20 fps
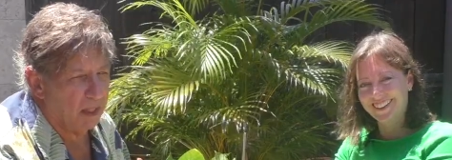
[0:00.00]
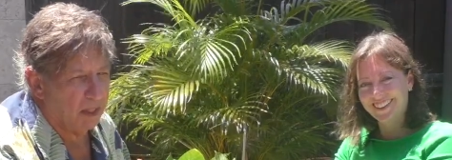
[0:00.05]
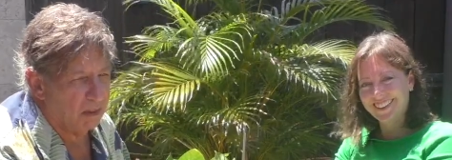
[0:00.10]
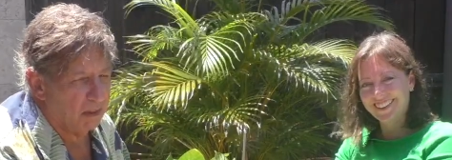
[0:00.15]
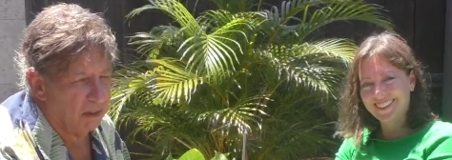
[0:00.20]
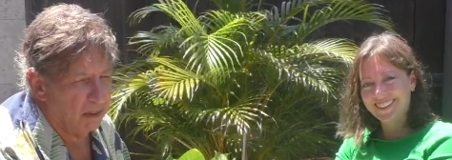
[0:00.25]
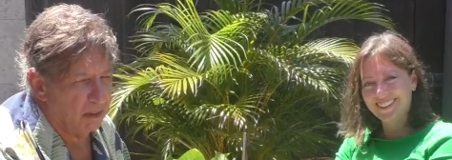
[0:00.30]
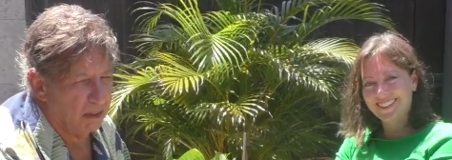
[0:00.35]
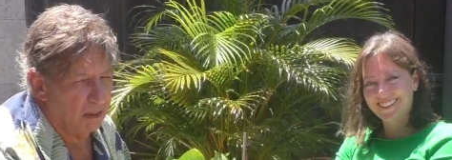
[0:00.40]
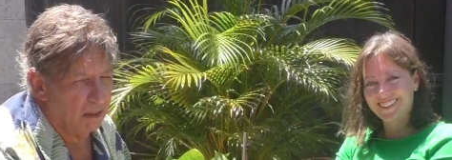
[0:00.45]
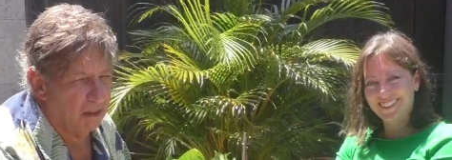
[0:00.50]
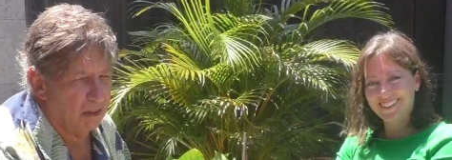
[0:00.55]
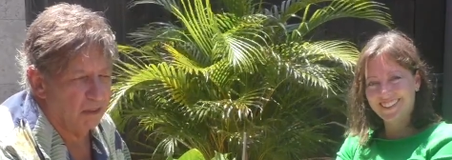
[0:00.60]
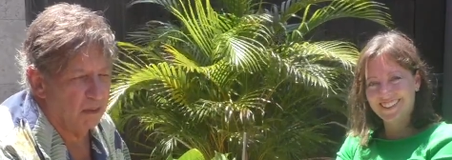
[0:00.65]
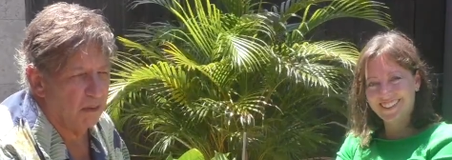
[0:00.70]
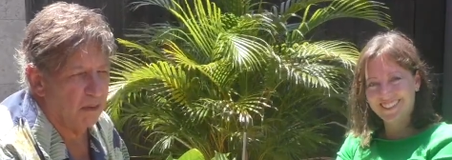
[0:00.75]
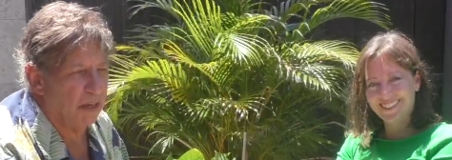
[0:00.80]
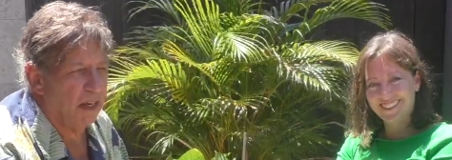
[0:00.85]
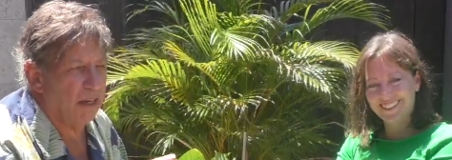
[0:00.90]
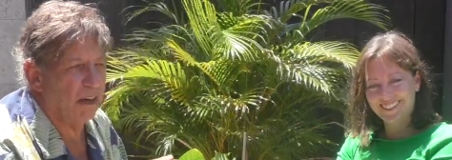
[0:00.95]
Speaker 1: telling
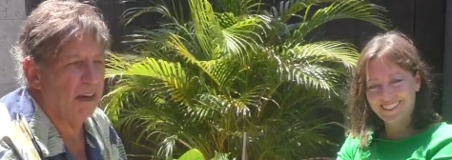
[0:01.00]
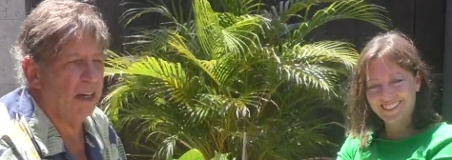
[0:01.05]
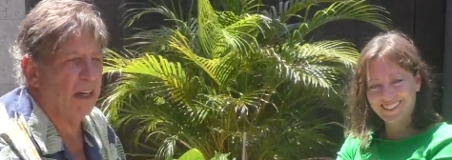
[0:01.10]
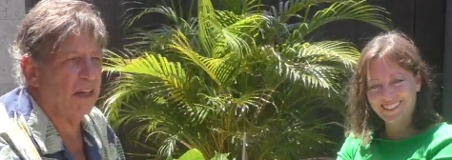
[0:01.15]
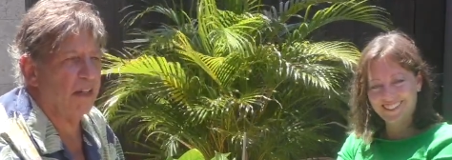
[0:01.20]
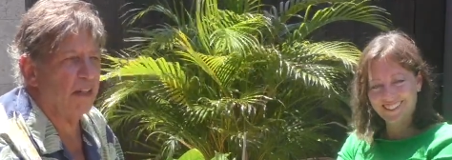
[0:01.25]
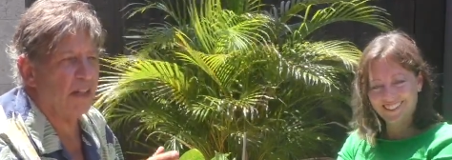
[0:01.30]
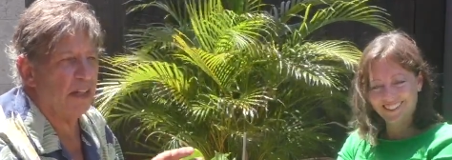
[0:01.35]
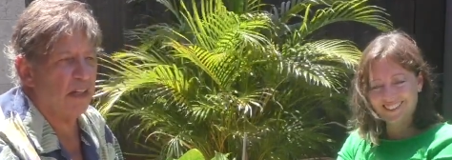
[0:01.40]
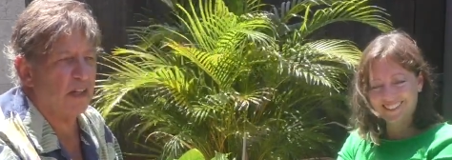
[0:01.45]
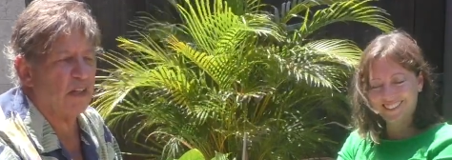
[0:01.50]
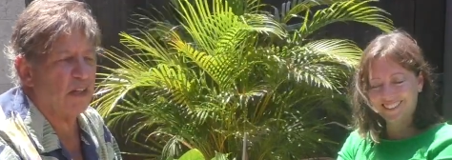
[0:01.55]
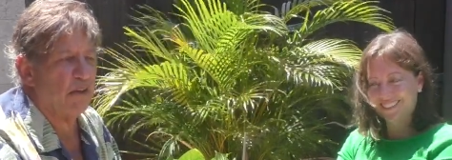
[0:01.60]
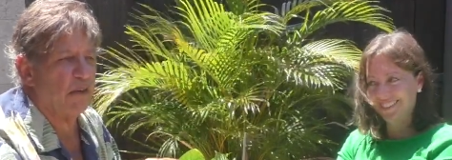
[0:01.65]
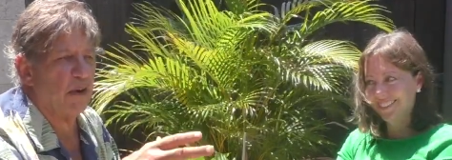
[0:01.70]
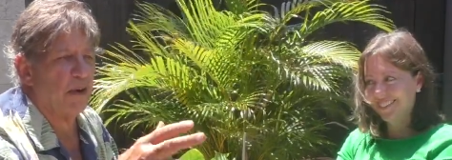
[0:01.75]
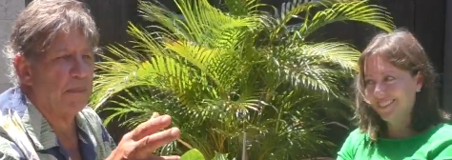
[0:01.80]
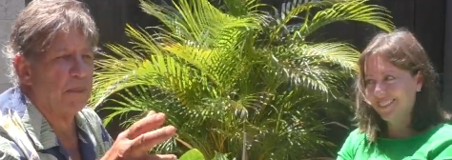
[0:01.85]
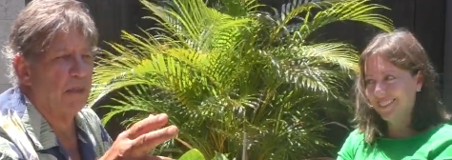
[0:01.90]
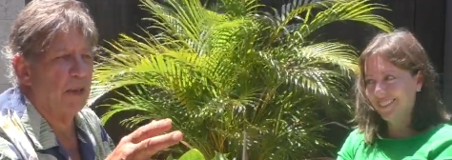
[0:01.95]
you, here, here's a
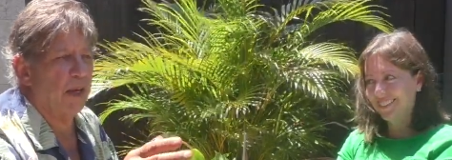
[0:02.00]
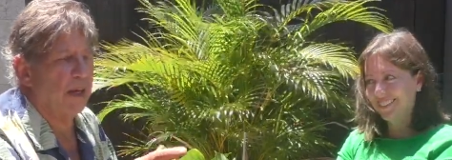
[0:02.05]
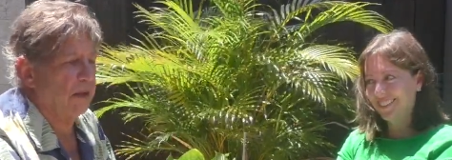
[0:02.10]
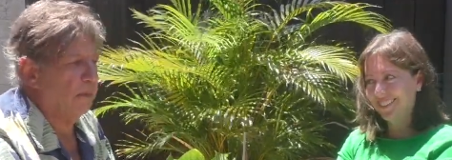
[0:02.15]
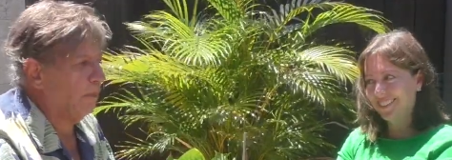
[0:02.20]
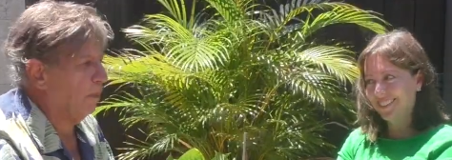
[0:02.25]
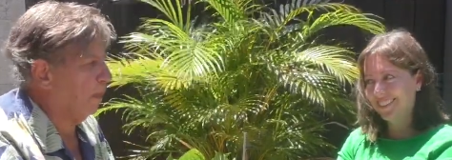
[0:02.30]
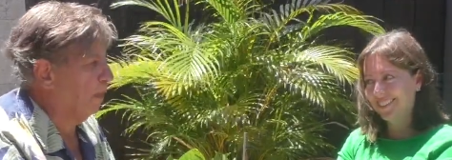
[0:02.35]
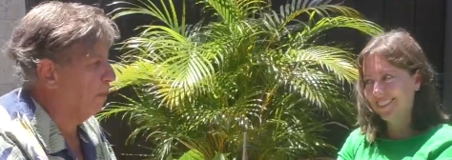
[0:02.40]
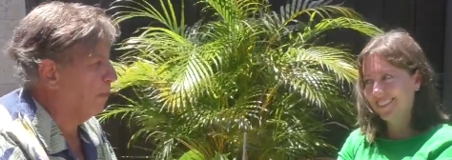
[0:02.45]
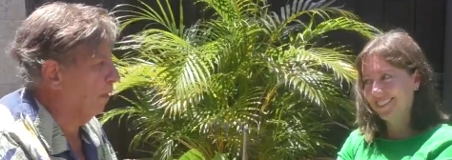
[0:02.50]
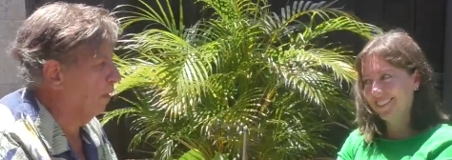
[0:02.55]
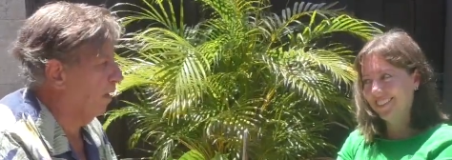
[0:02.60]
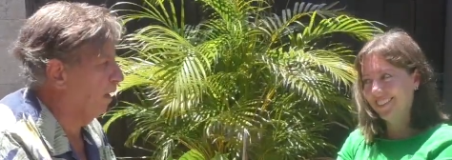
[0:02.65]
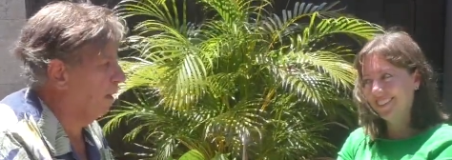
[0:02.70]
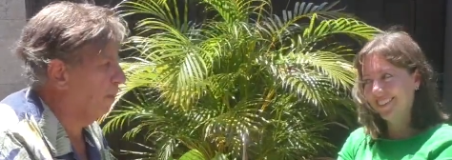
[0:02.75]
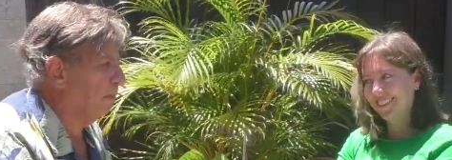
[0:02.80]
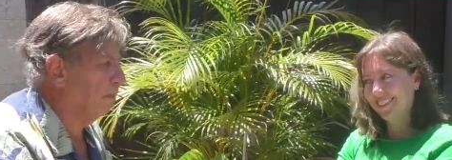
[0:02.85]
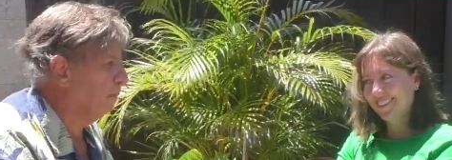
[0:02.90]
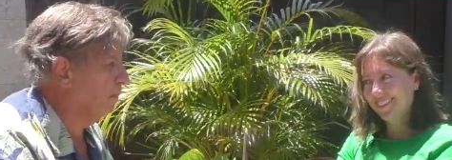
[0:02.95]
script, line people
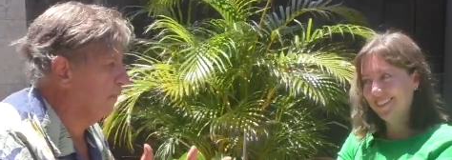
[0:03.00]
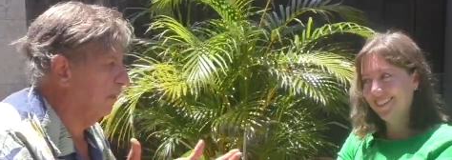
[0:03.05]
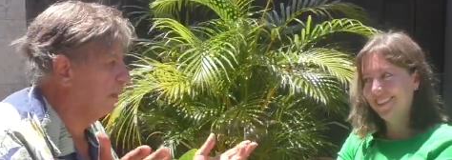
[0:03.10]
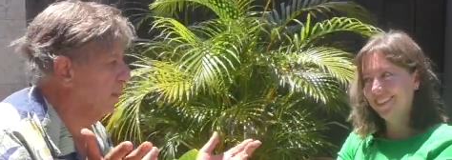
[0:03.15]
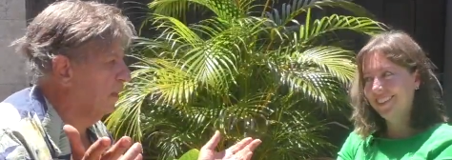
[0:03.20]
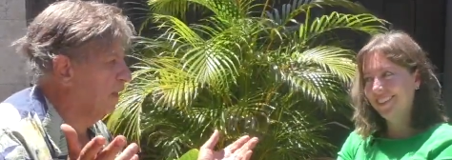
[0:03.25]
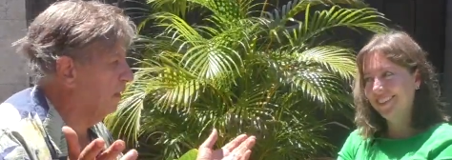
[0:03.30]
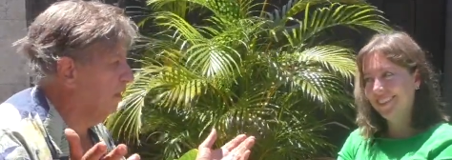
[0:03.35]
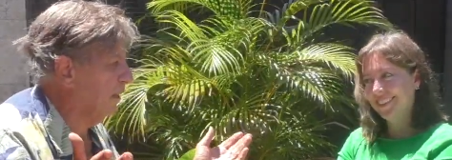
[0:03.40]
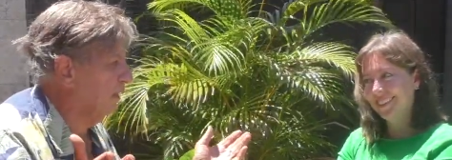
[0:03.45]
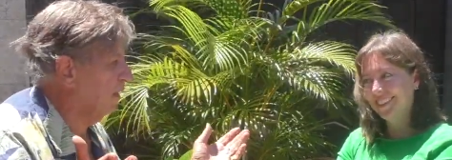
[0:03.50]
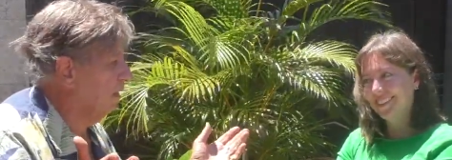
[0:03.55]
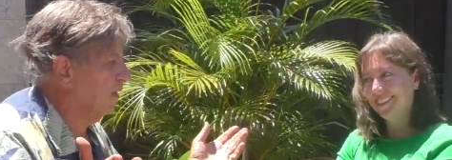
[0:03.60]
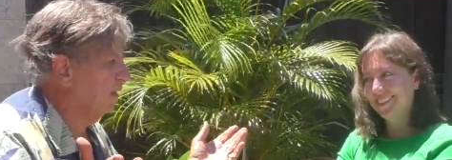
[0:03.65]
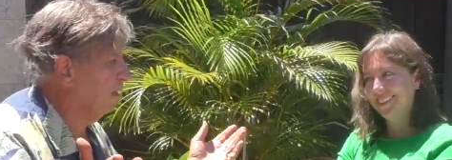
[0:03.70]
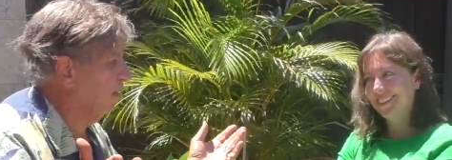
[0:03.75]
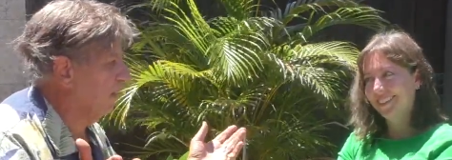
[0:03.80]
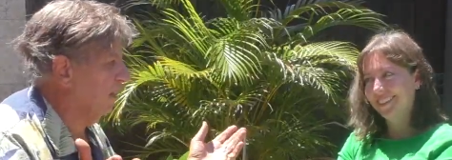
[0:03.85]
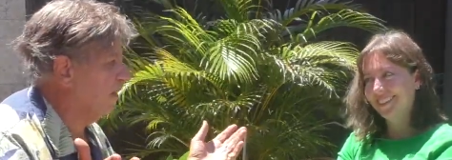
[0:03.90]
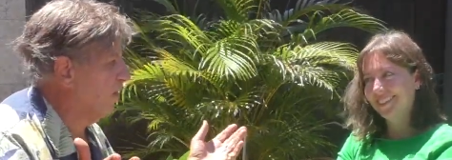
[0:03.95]
up.
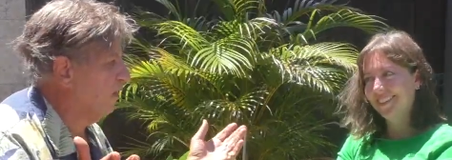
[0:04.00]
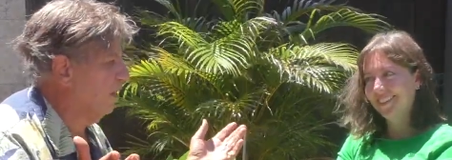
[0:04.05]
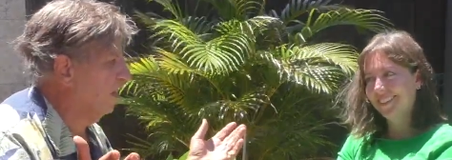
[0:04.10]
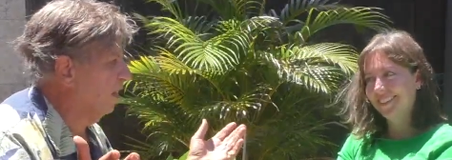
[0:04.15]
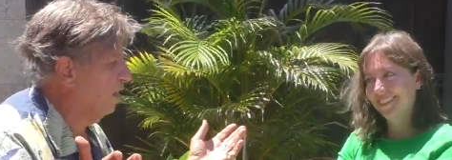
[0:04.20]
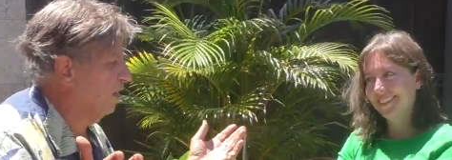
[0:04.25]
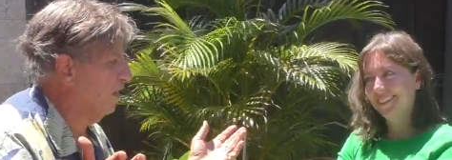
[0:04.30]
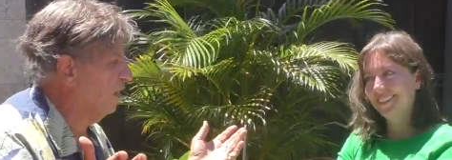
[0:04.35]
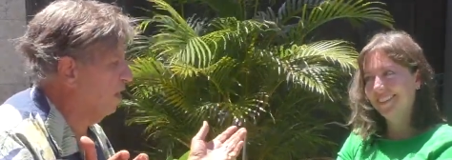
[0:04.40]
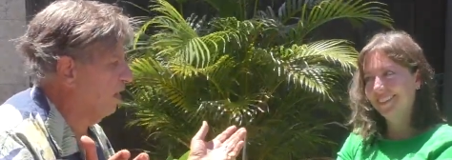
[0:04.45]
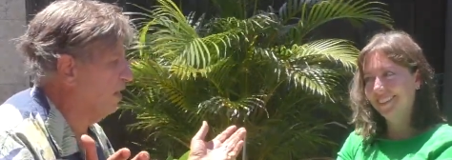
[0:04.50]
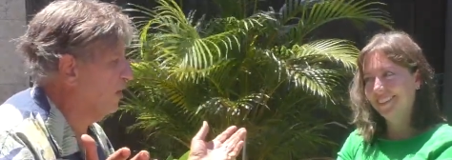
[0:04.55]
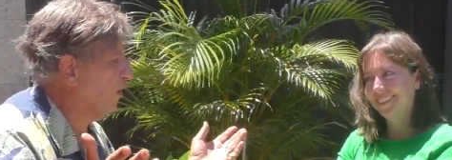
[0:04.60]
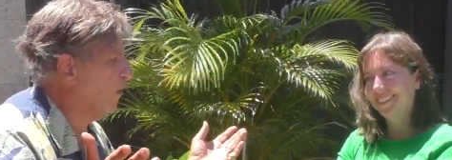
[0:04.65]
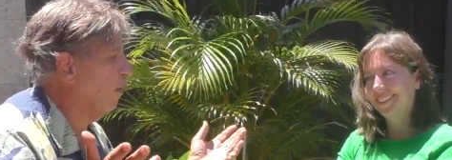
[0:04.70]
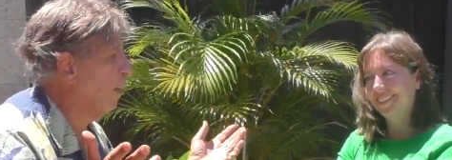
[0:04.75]
It's, it, it's a